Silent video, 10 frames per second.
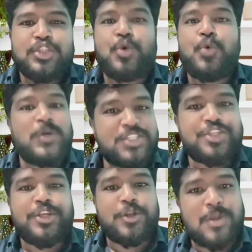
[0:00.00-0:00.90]
through
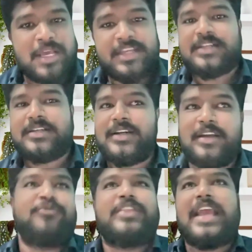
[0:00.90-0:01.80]
which, like,
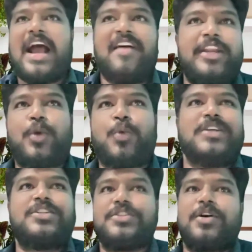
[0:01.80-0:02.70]
if they have any
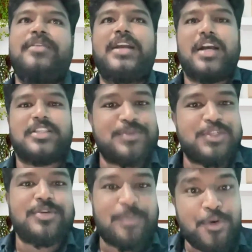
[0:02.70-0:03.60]
questions on the customer
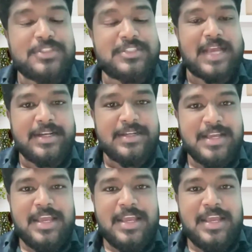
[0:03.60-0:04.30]
support side,